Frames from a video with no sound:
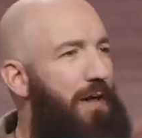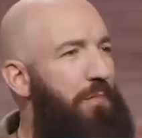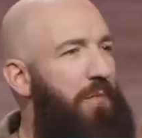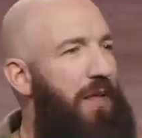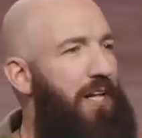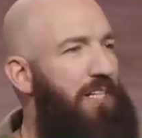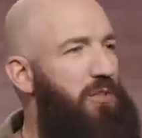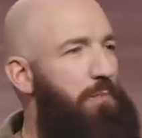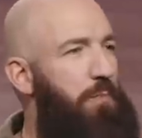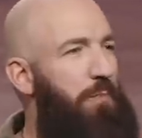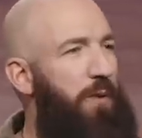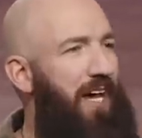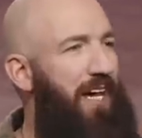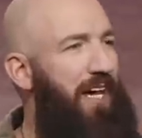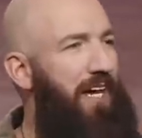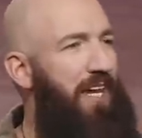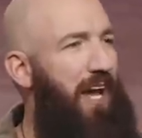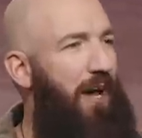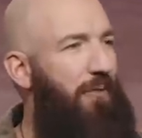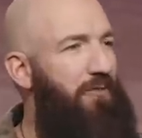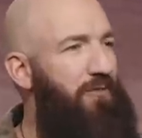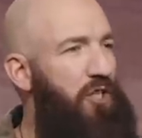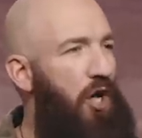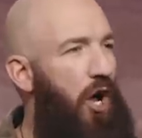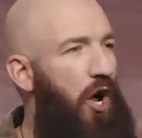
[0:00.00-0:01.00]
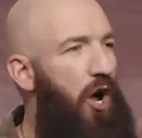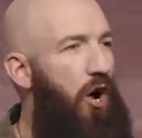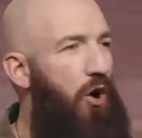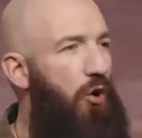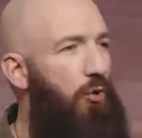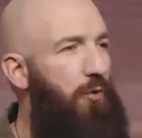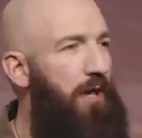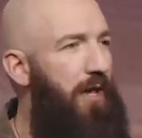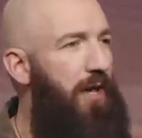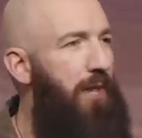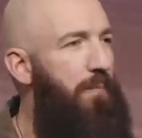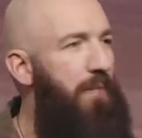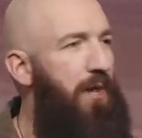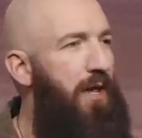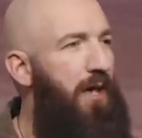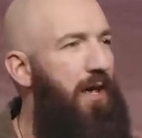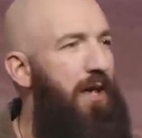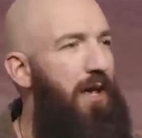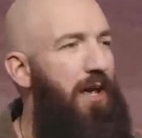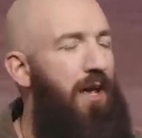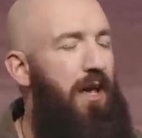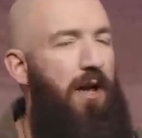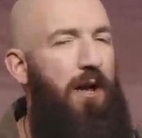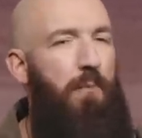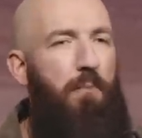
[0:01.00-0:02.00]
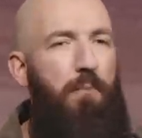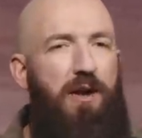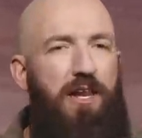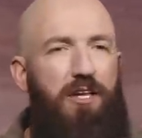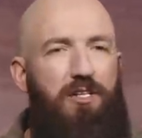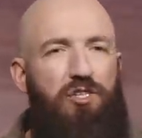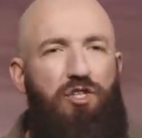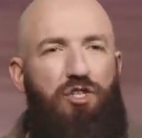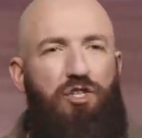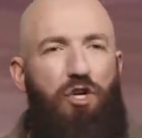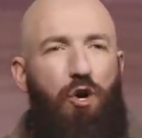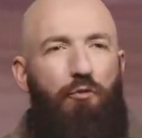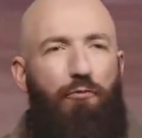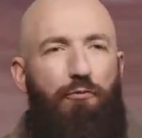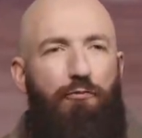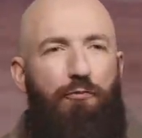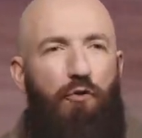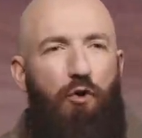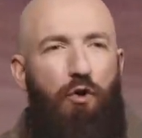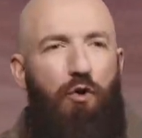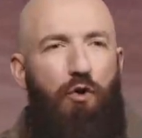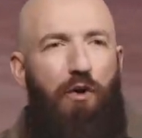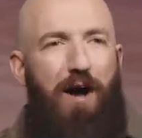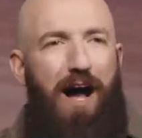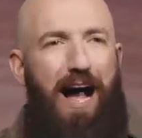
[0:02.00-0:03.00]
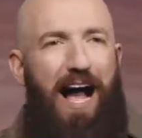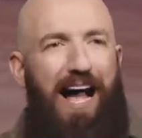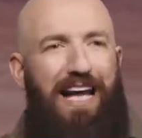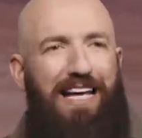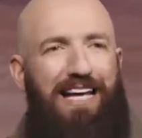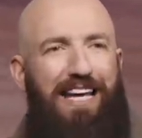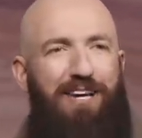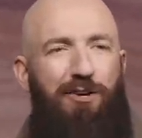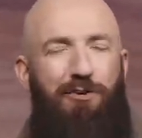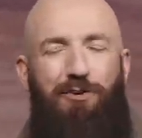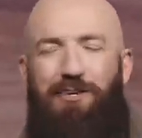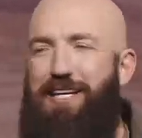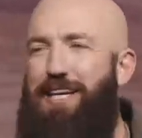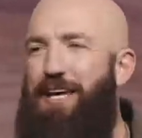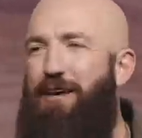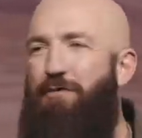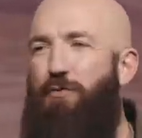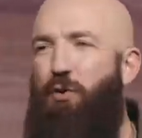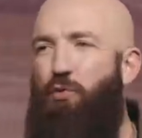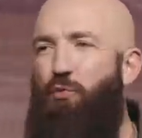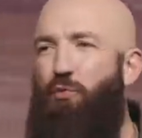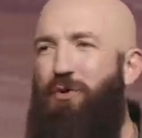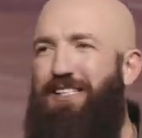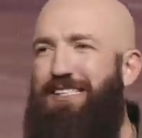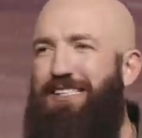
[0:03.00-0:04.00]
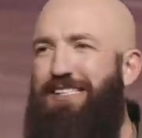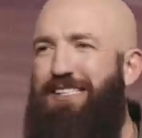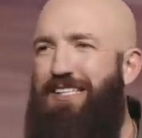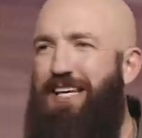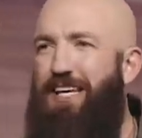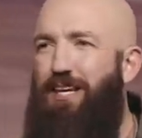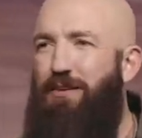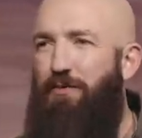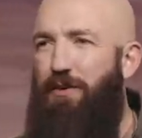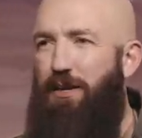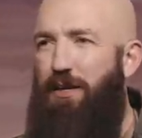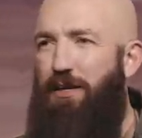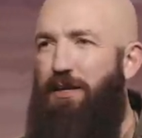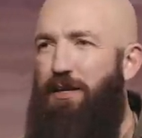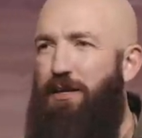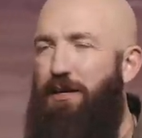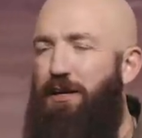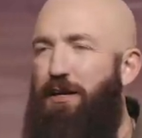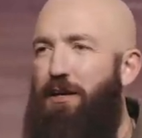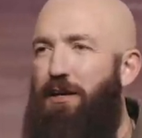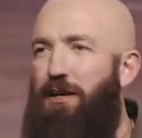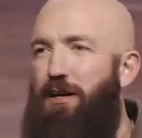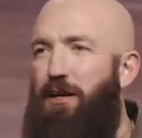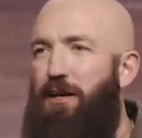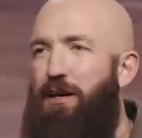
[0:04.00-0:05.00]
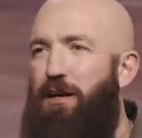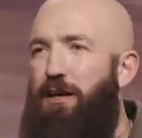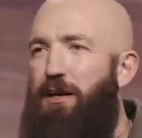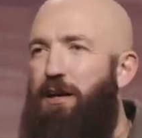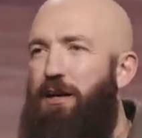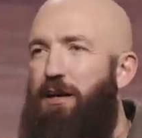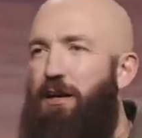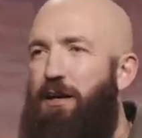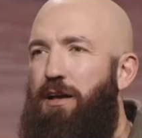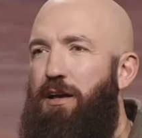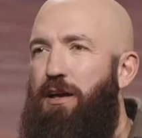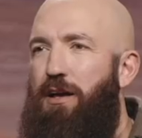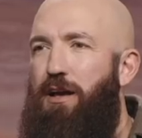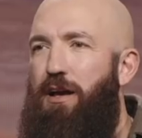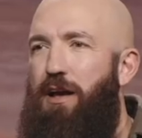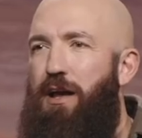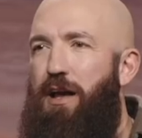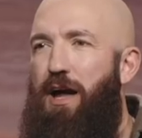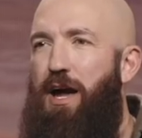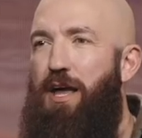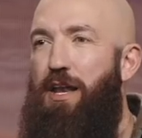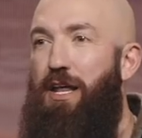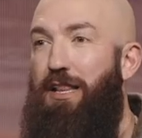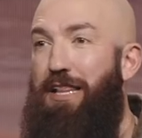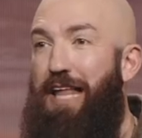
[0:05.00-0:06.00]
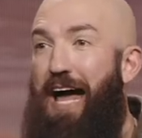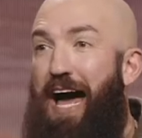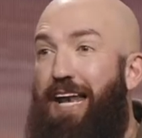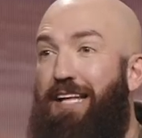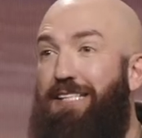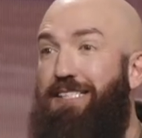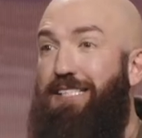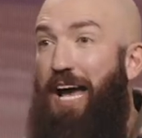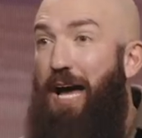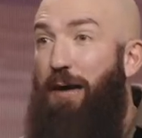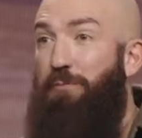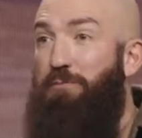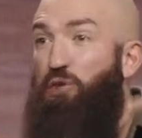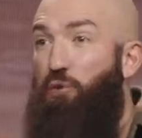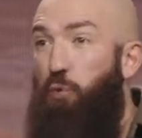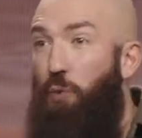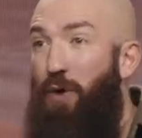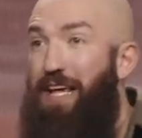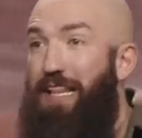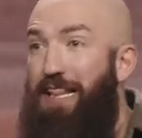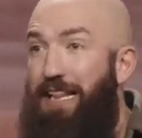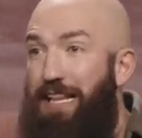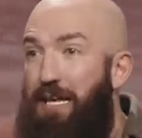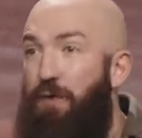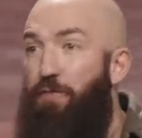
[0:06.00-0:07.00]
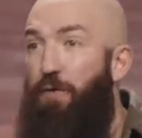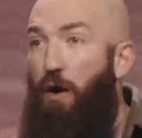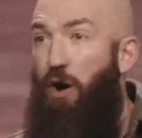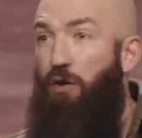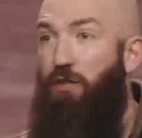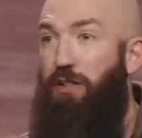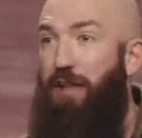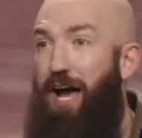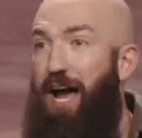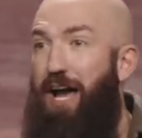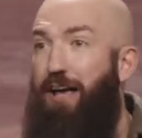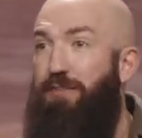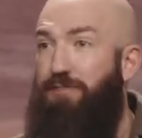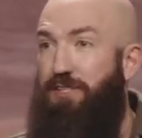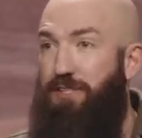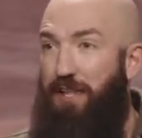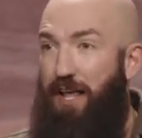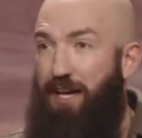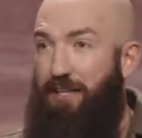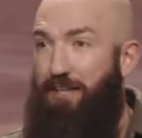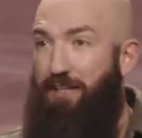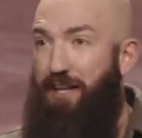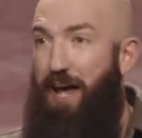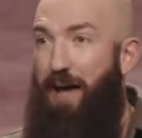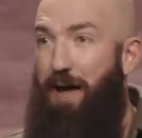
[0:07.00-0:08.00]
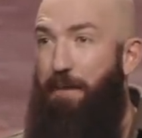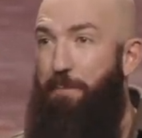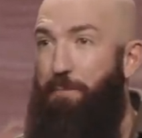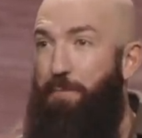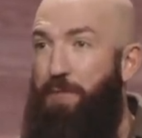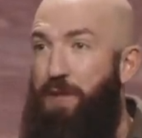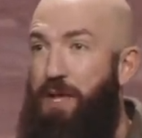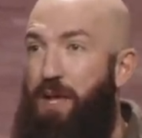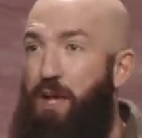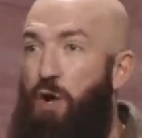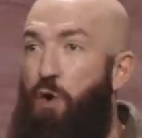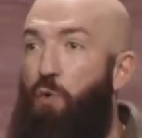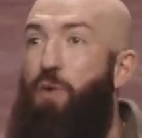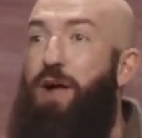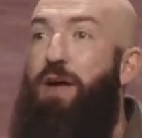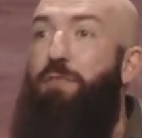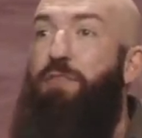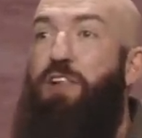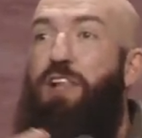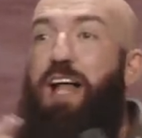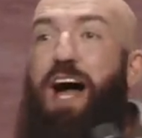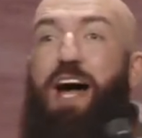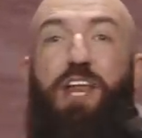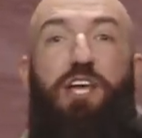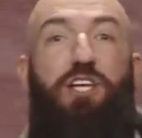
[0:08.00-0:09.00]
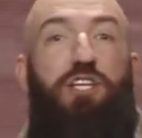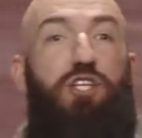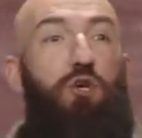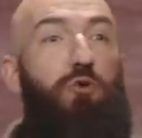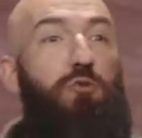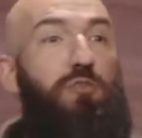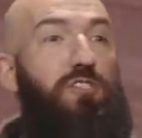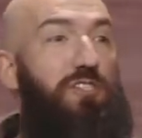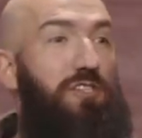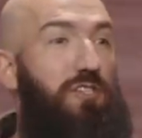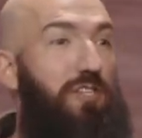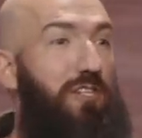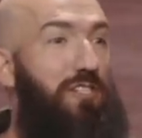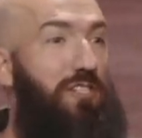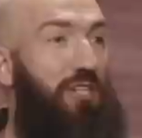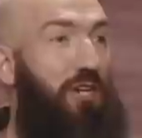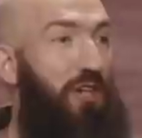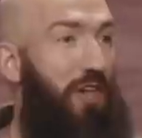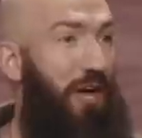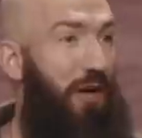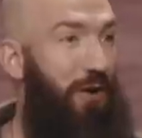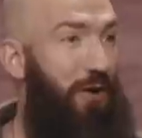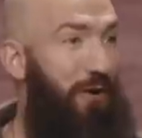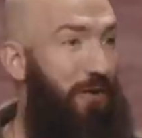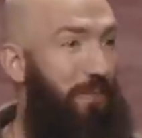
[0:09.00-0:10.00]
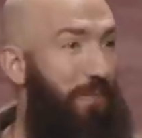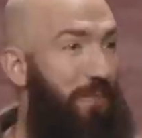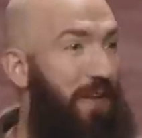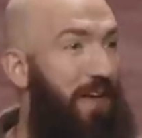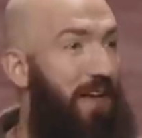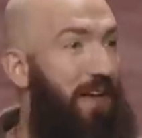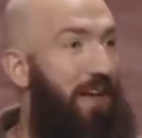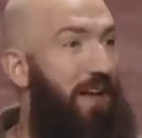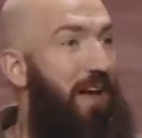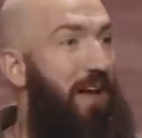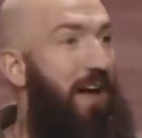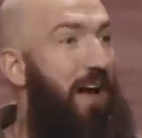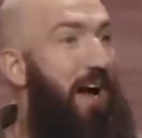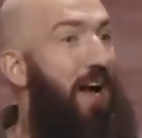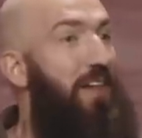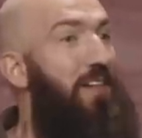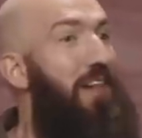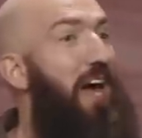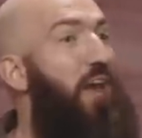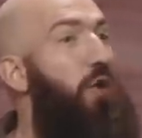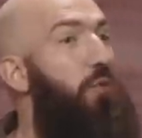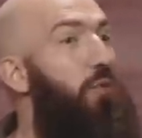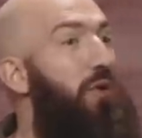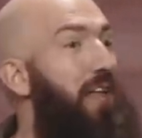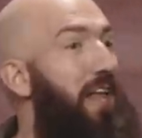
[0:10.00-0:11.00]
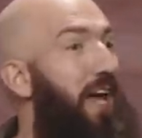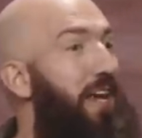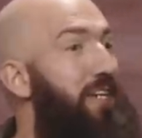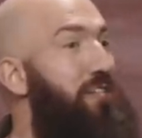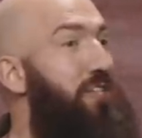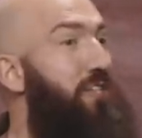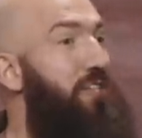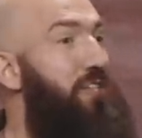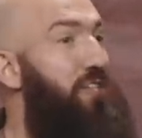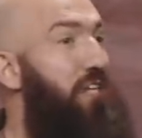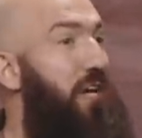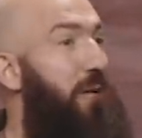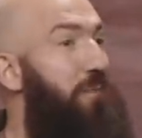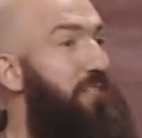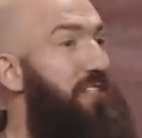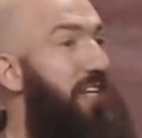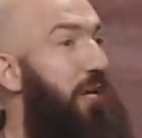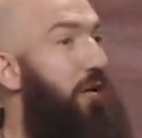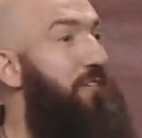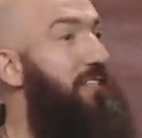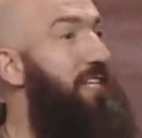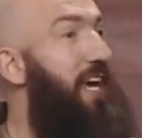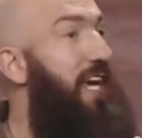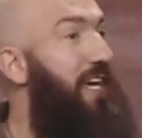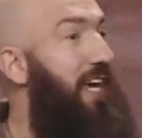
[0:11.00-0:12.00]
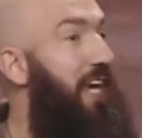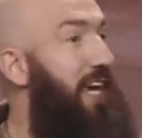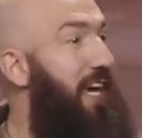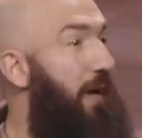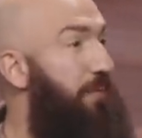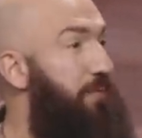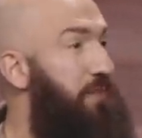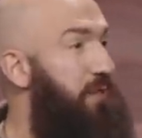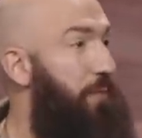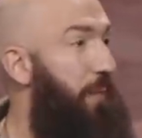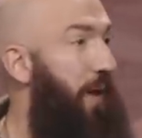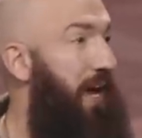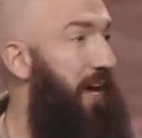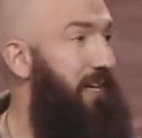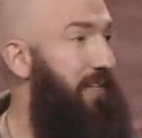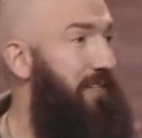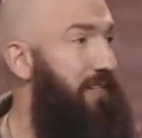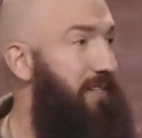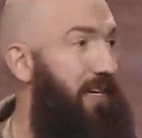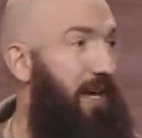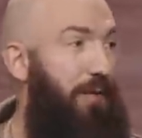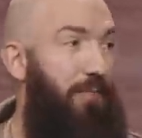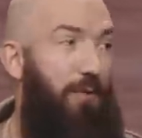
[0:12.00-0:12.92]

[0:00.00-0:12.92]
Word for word: that's big enough to hold it, but it's so full, I couldn't even receive it. And a lot of times we live our lives like that. We have a lot of useless clutter, a lot of relationships that are taking up space. Come